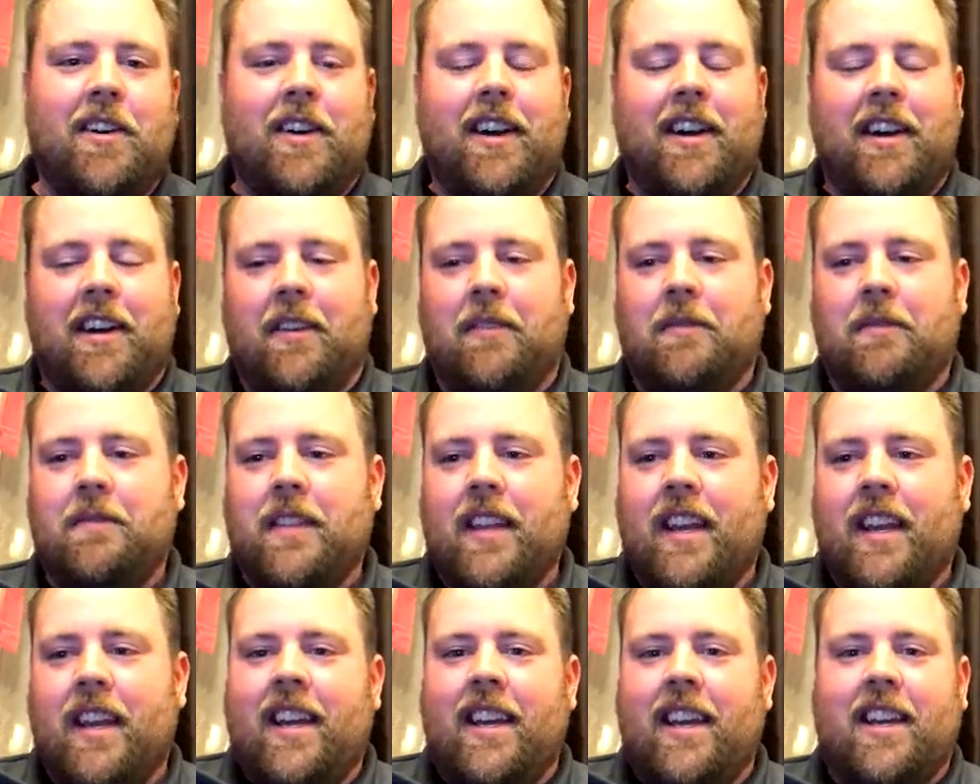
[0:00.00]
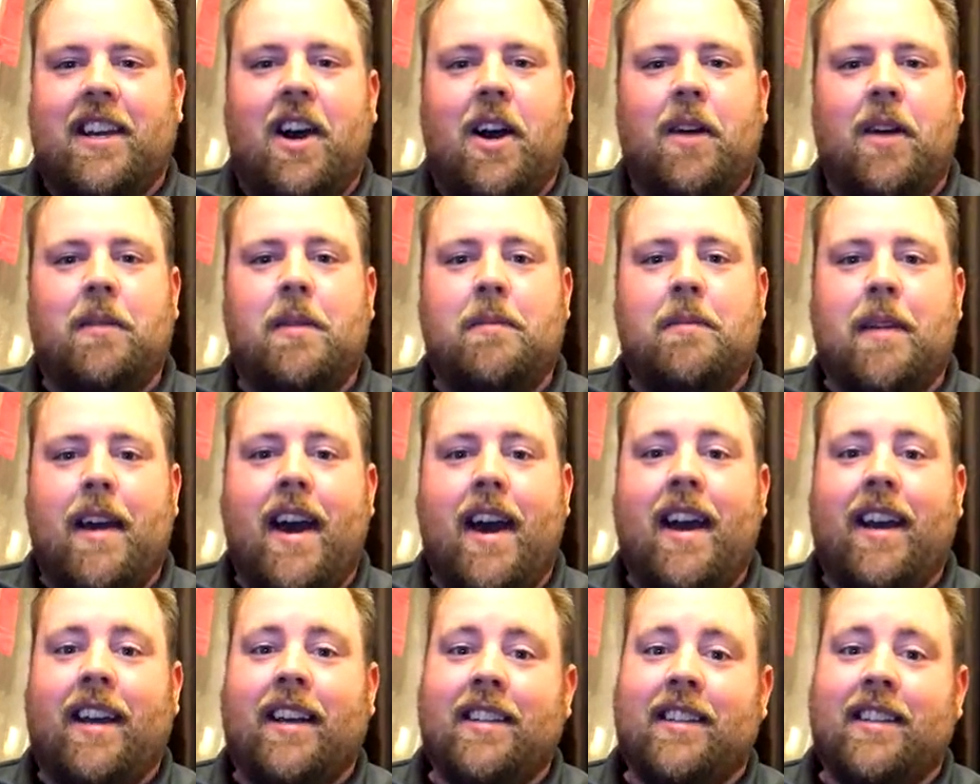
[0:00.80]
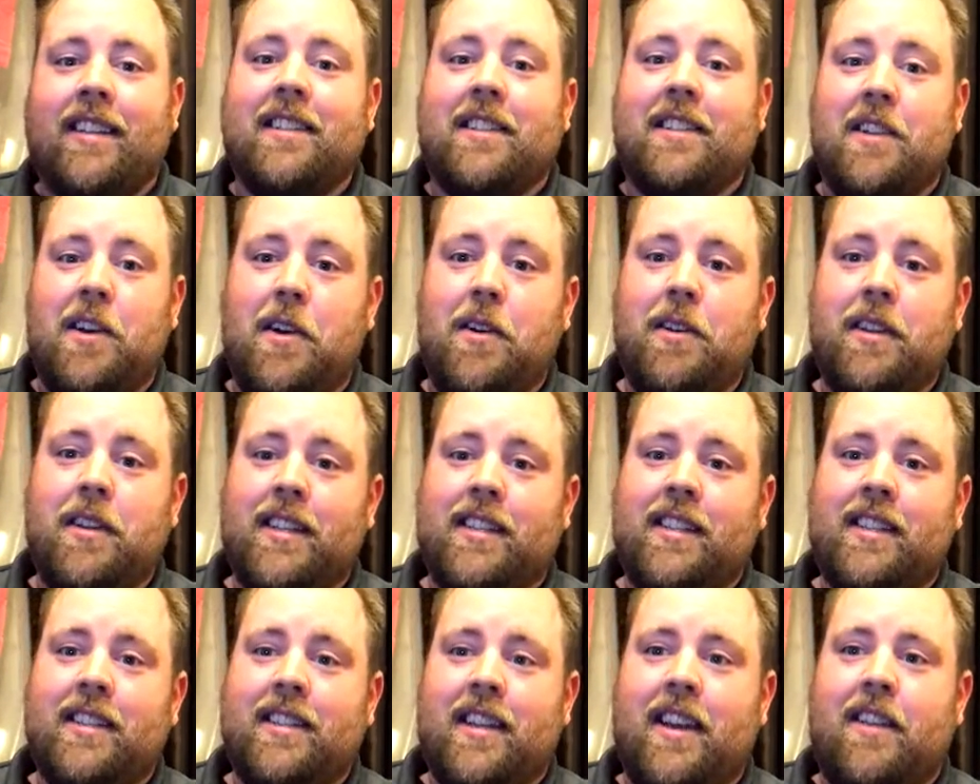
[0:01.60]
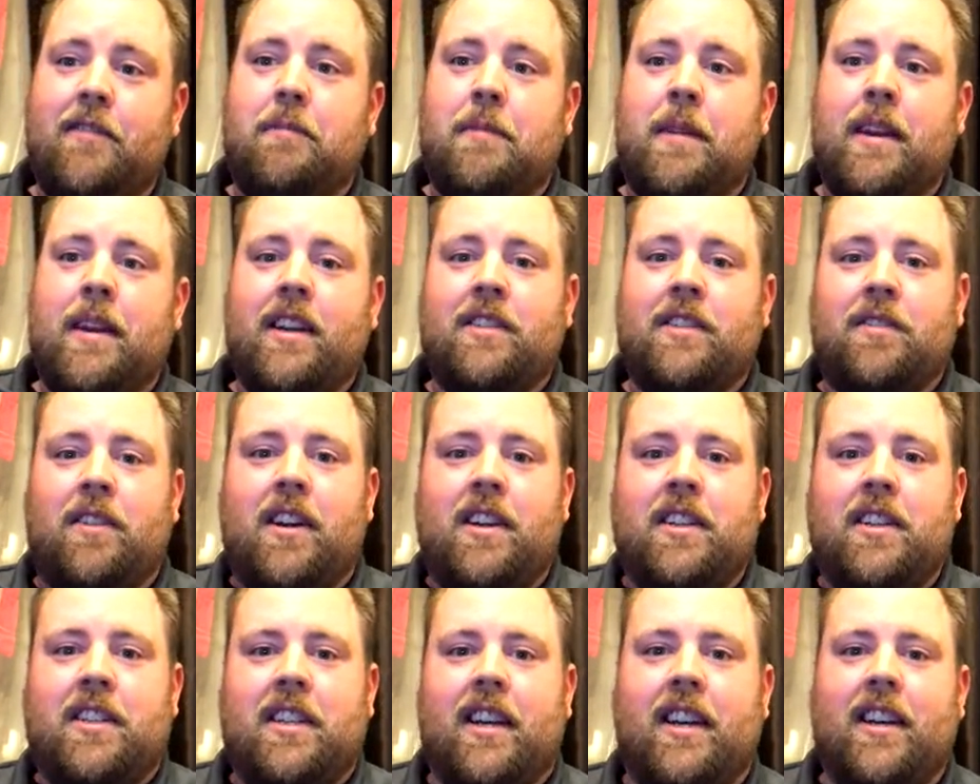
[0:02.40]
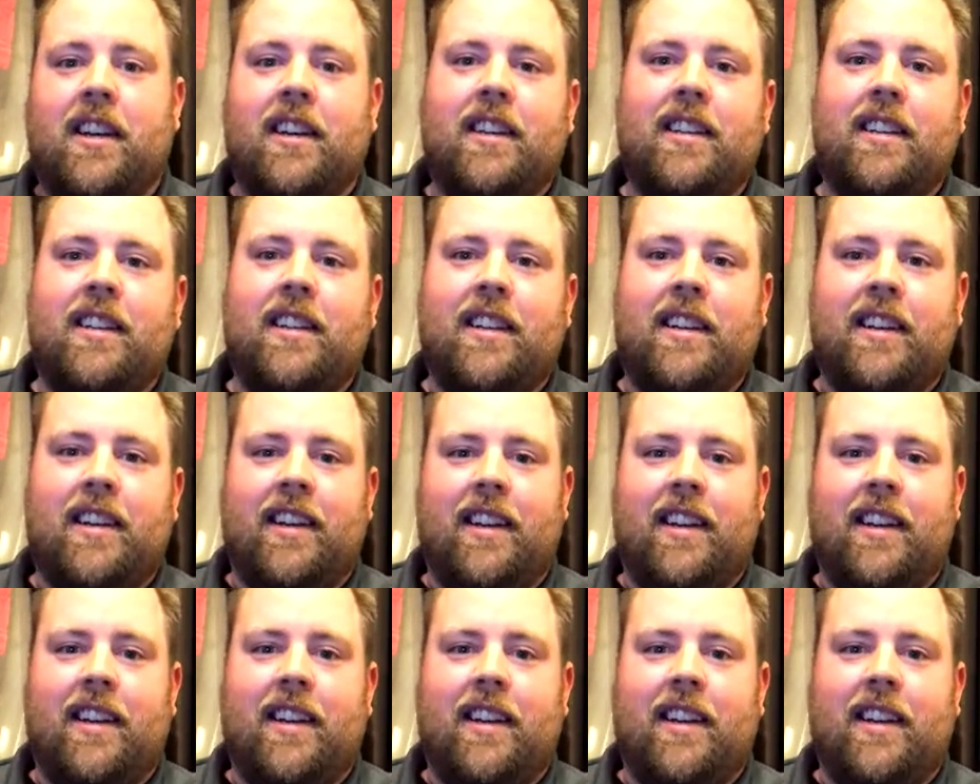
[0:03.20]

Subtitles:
So he called me back and says, no, this is FPS Russia.